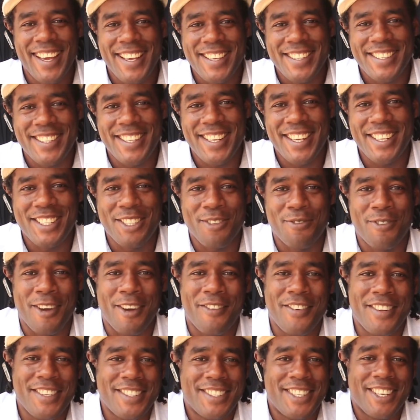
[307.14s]
Stacy
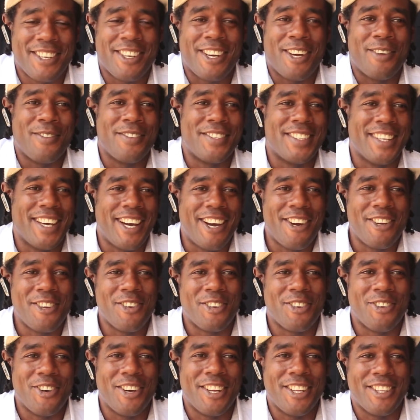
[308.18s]
from Instagram say, are
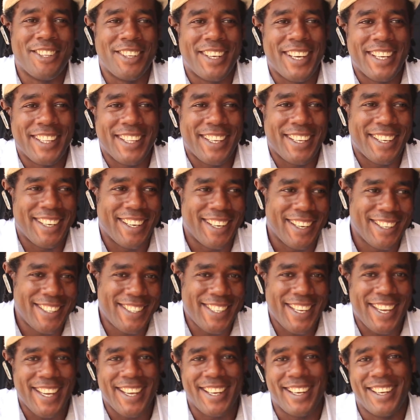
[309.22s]
you going to get another
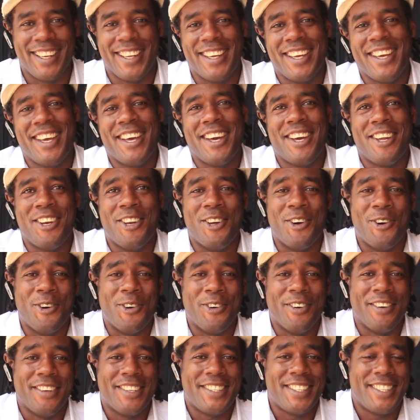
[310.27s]
child?
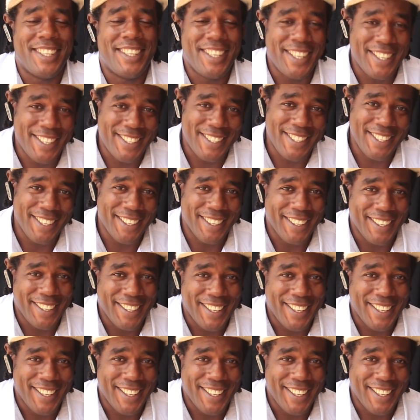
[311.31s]
No, Stacy,